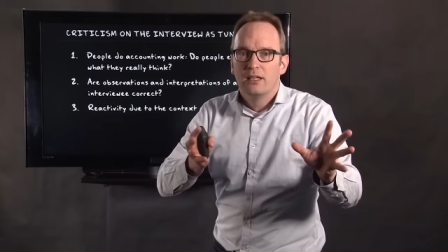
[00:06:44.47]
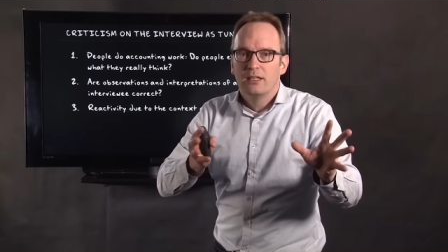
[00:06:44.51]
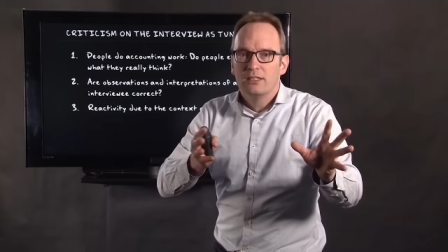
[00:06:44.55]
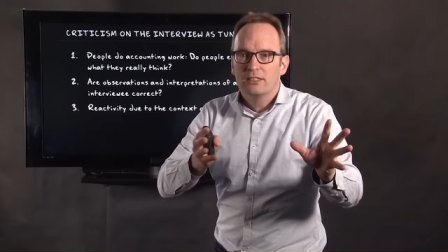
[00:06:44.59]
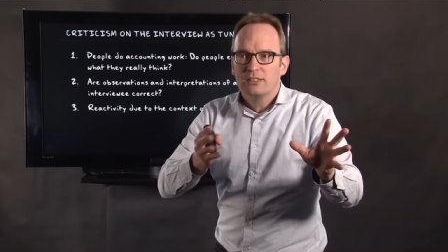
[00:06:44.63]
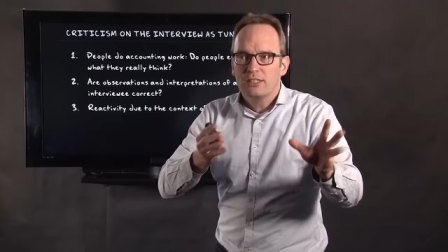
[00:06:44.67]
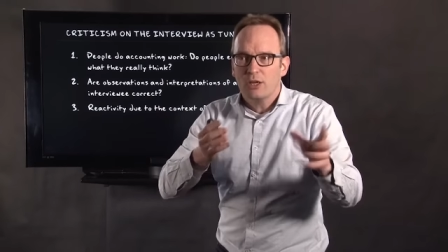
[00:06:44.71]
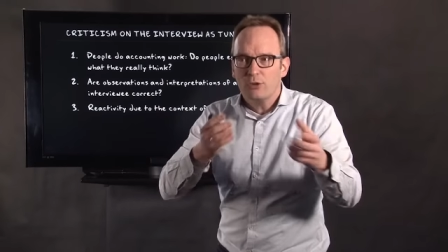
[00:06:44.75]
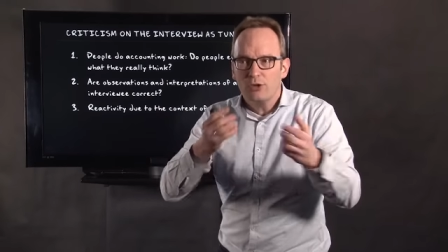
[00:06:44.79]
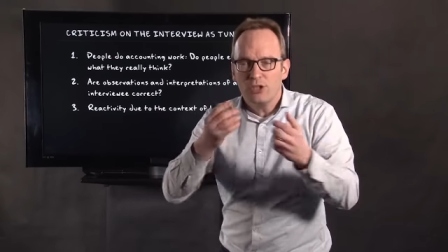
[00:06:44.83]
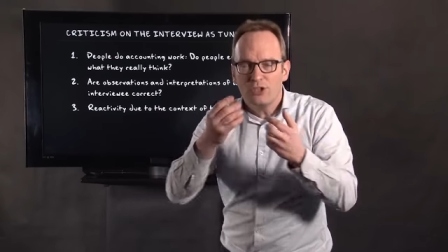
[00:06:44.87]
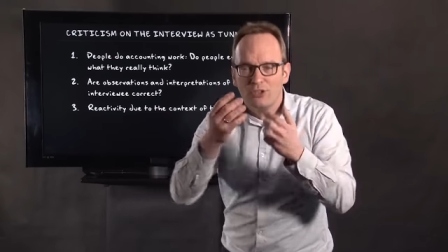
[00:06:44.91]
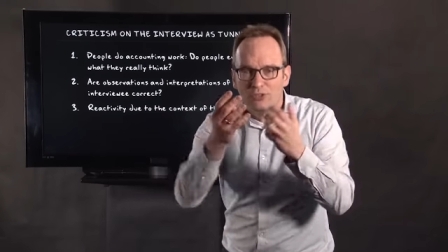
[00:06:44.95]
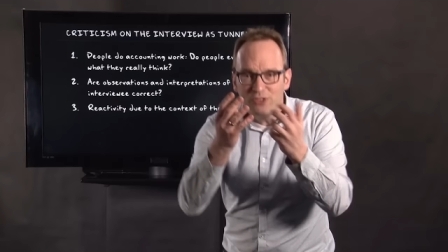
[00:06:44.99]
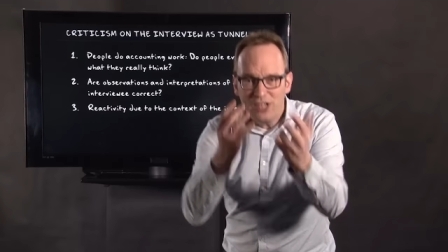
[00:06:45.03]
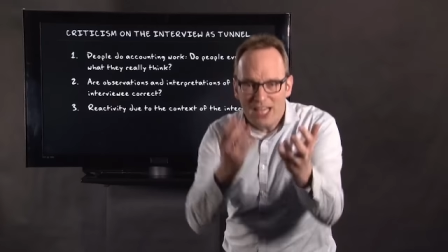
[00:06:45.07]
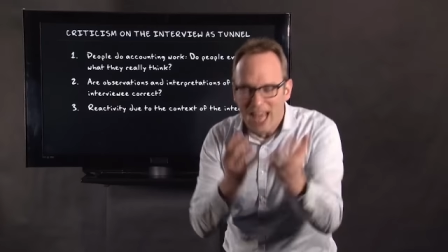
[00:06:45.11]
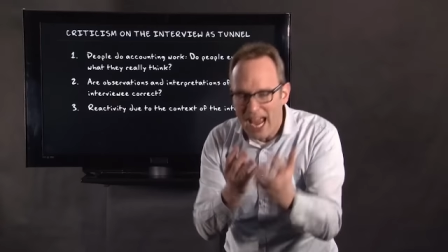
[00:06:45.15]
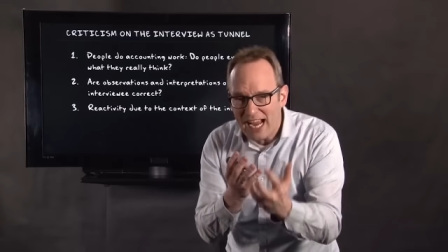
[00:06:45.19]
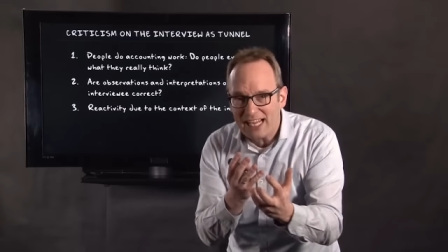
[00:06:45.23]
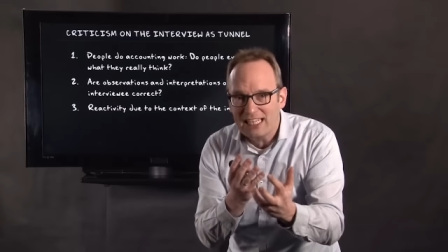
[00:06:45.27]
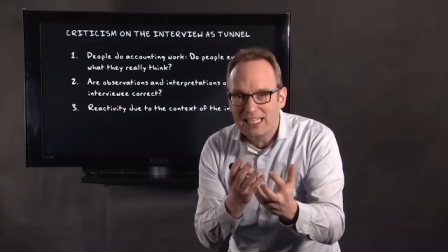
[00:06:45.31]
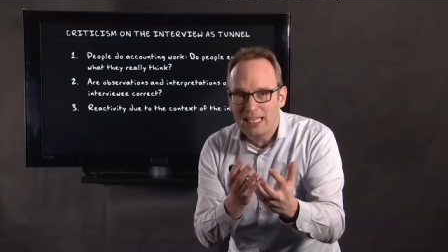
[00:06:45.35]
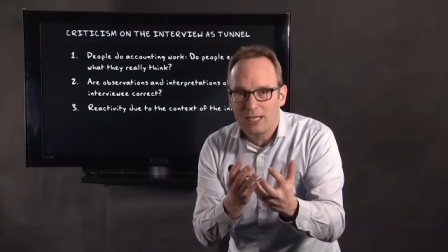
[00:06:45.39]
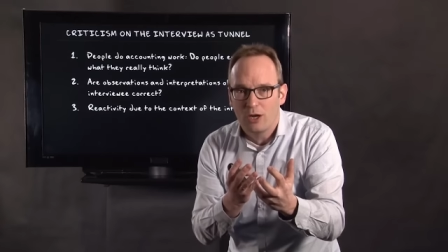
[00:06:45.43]
So you're
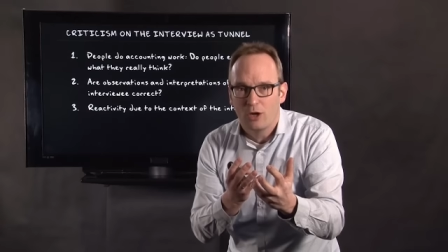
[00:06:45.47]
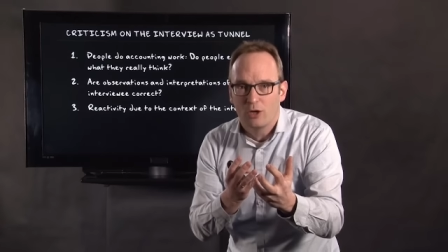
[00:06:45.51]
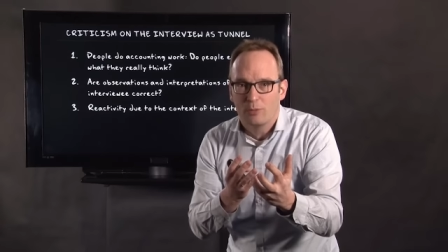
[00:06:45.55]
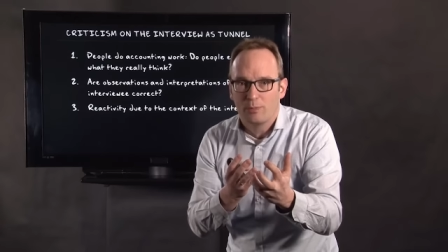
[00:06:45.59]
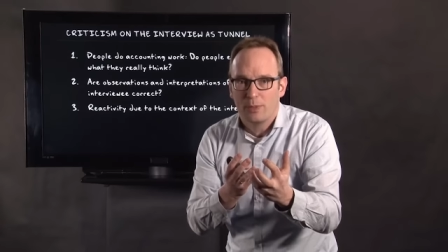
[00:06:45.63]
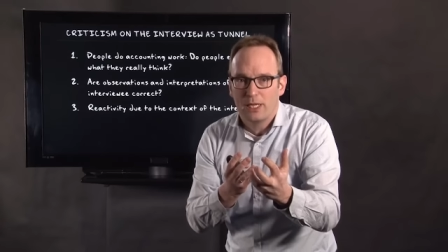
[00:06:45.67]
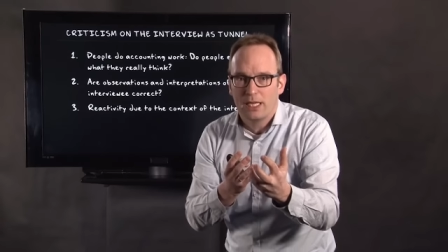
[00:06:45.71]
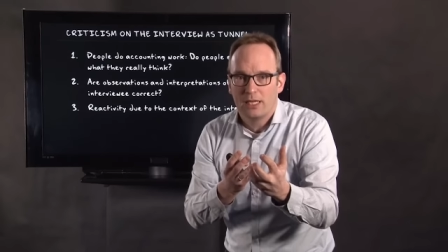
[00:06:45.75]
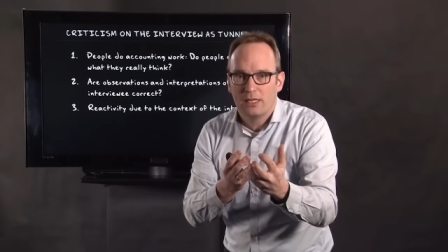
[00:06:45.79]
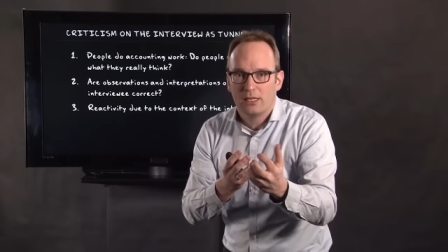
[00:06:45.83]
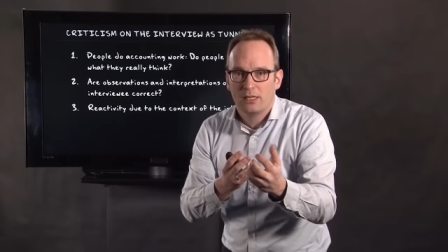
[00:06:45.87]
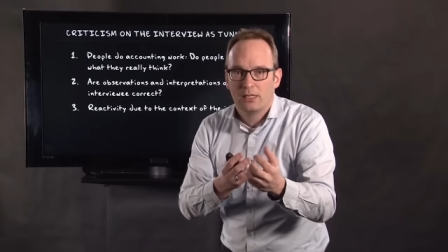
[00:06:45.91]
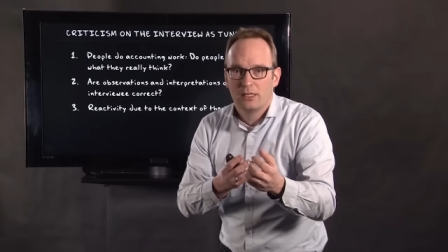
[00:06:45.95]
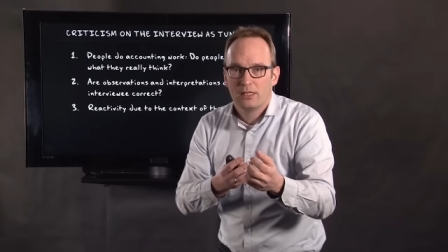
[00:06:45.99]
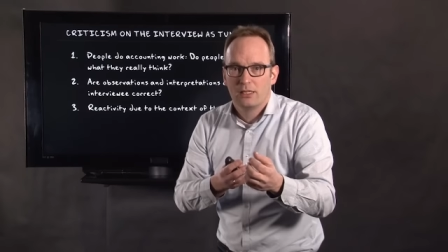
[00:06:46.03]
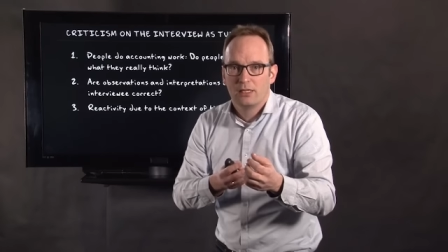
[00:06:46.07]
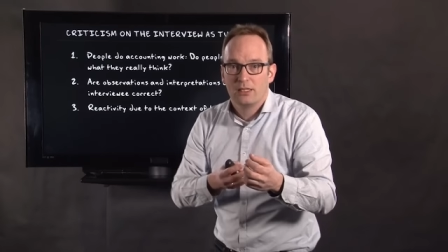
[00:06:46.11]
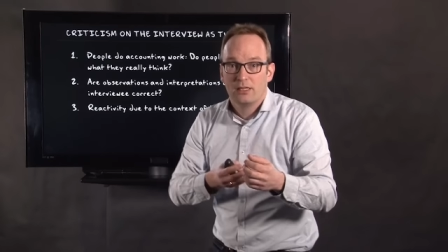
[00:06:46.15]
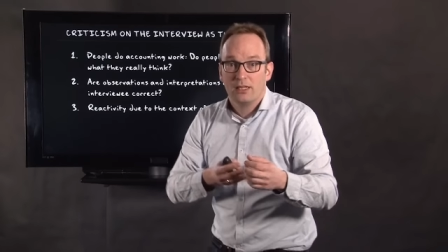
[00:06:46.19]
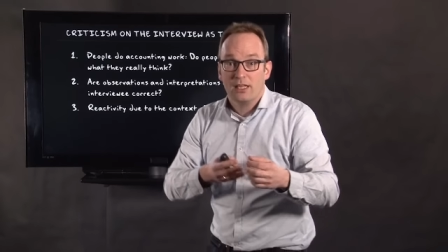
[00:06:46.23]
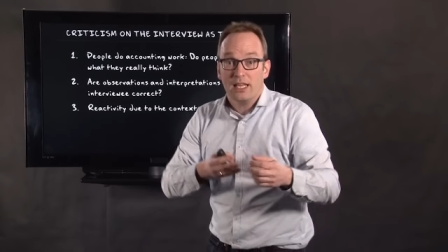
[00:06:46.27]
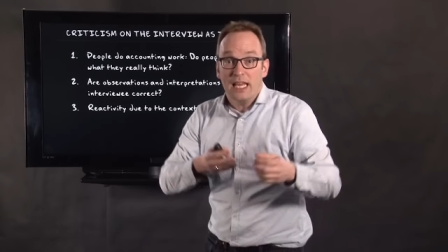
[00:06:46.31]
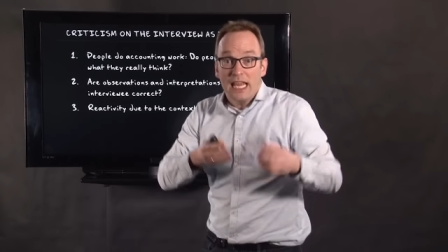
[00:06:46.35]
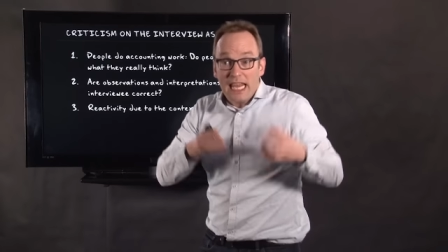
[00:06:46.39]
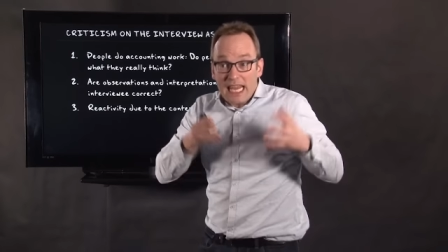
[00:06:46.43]
reacting on me
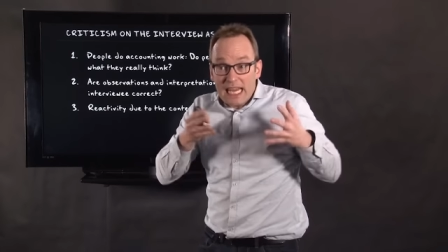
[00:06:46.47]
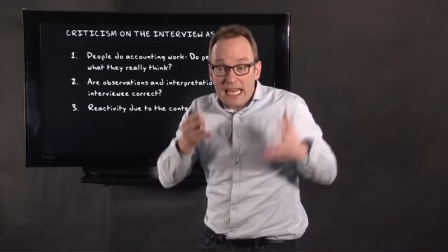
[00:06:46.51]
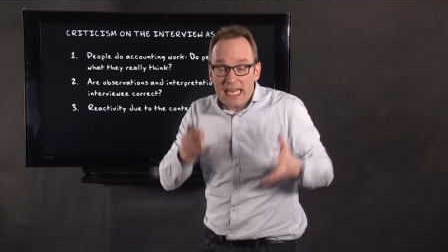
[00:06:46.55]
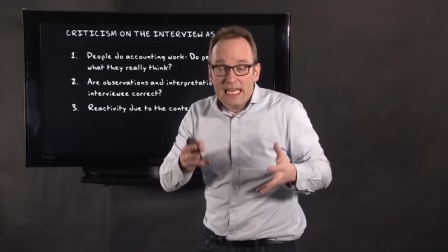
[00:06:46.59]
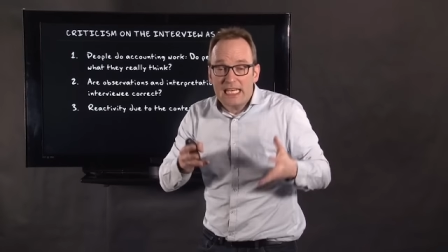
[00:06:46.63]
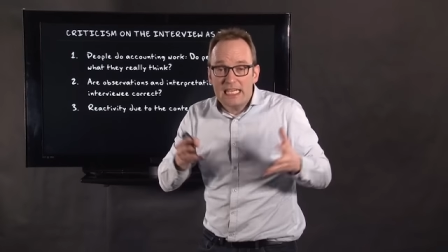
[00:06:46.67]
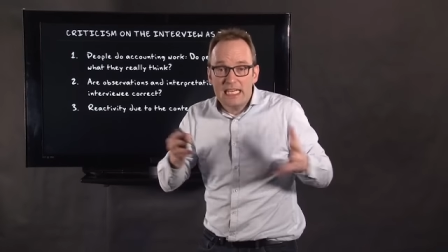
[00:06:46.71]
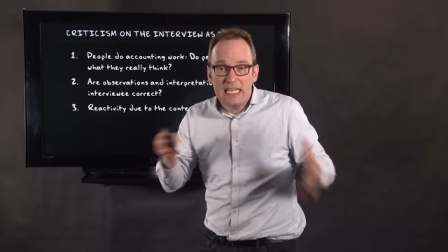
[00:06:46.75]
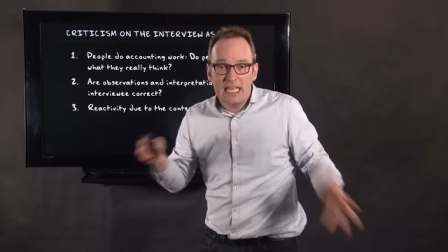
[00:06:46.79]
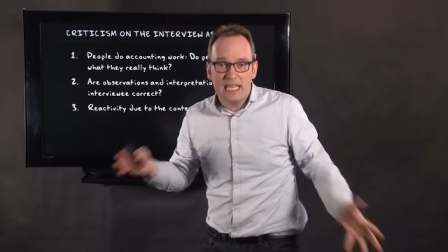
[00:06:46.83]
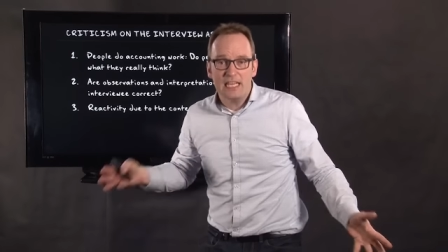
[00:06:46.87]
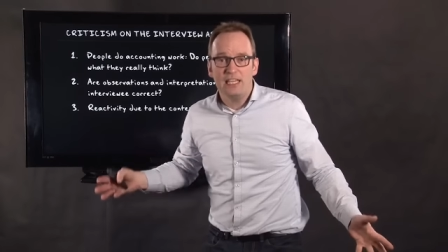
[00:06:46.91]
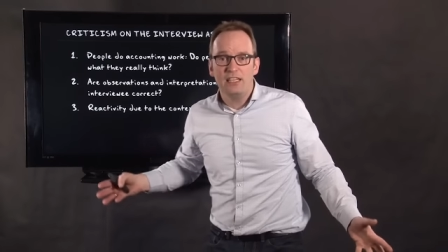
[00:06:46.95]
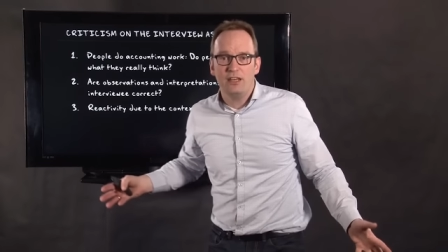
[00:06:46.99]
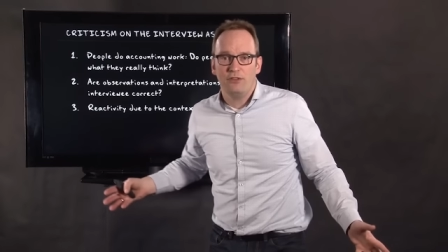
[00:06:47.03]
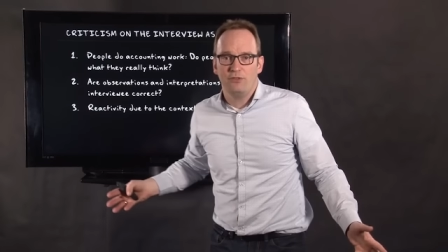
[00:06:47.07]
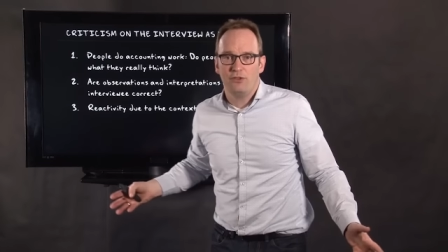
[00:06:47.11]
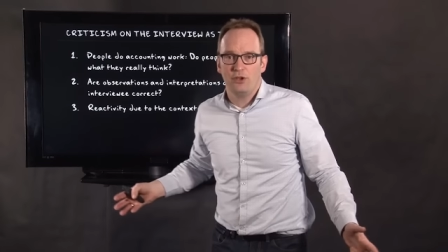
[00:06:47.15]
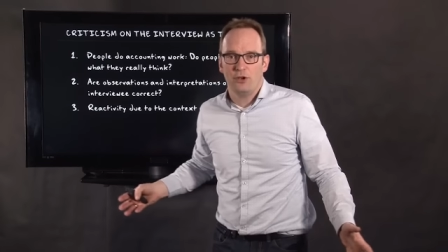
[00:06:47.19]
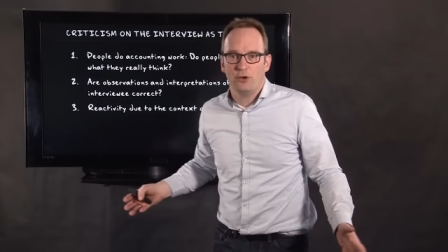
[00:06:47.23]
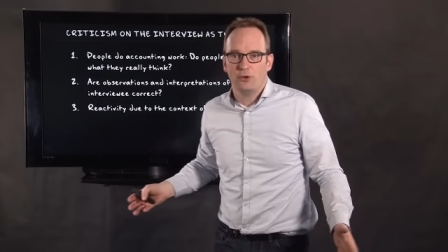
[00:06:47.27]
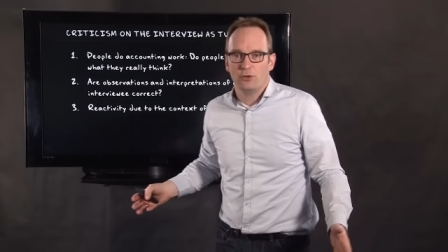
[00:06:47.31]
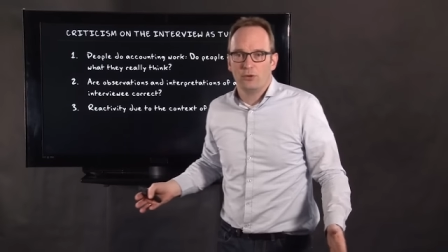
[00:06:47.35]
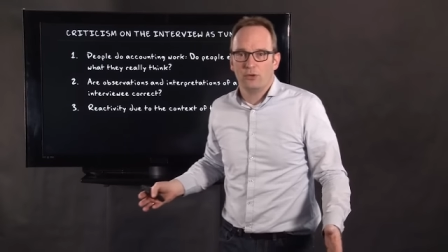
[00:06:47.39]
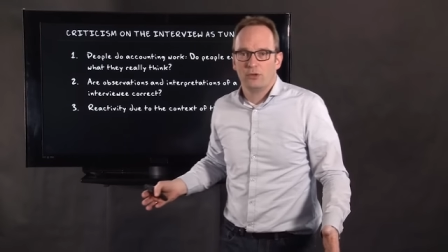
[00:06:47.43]
in the
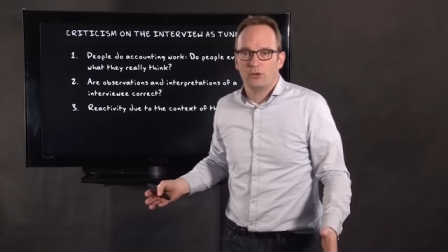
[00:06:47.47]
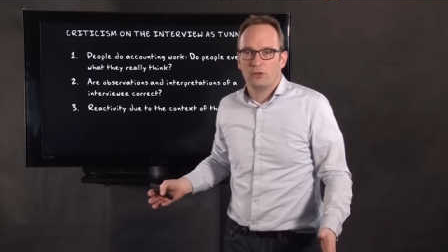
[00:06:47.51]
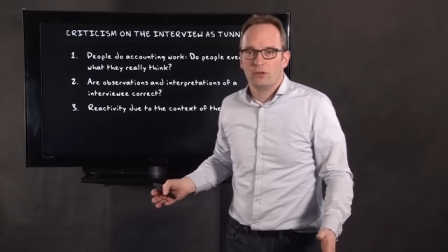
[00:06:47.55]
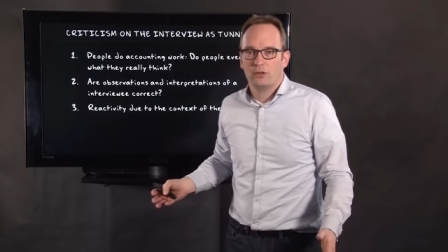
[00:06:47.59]
interview.